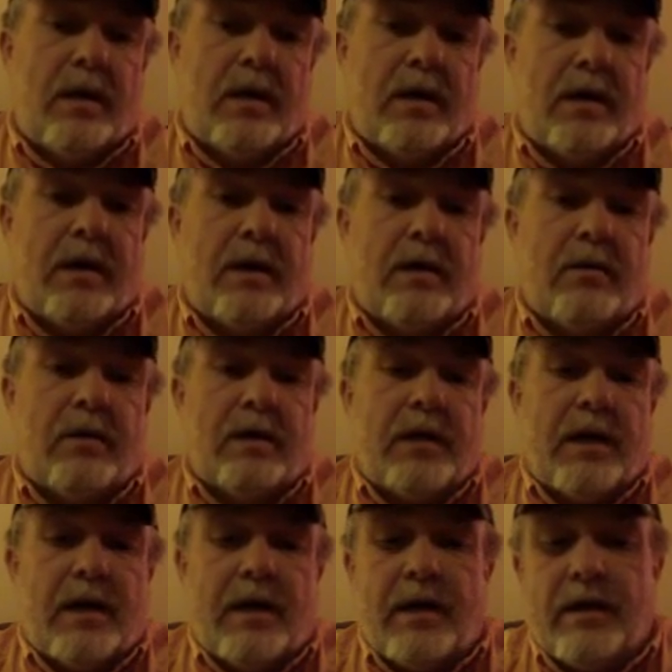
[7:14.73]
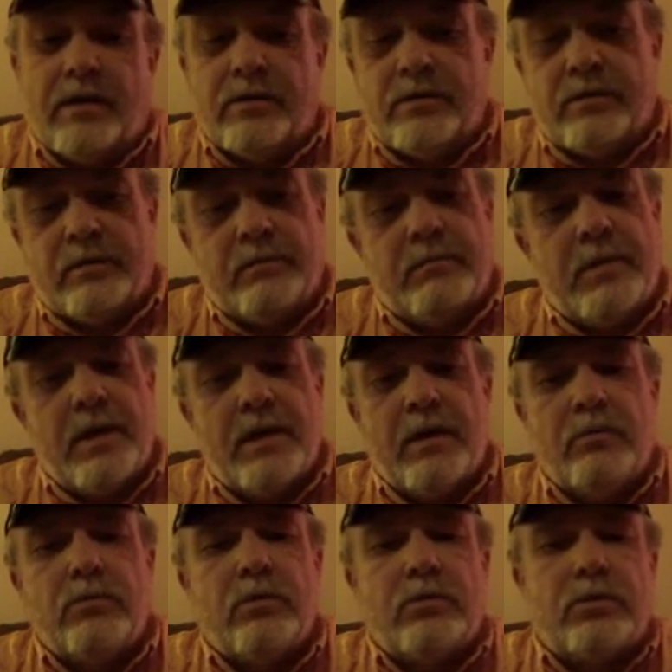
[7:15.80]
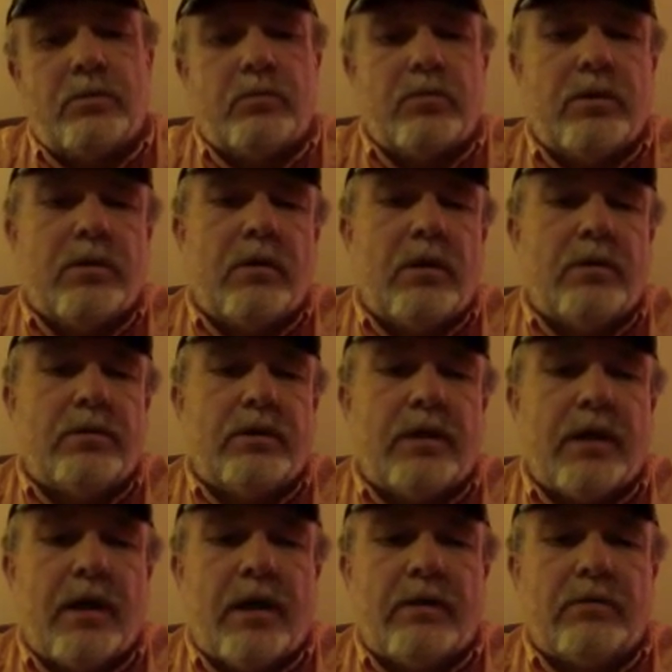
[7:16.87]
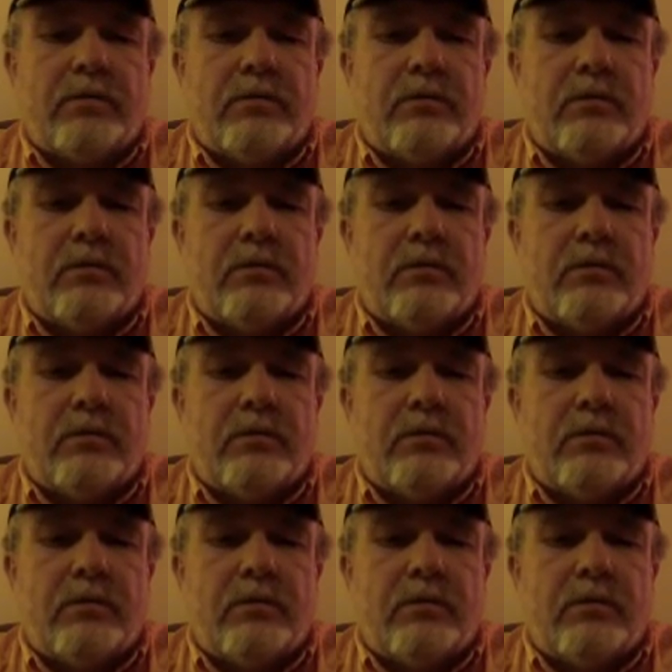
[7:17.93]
And again, look at the eyes. Man, those are some realistic eyes.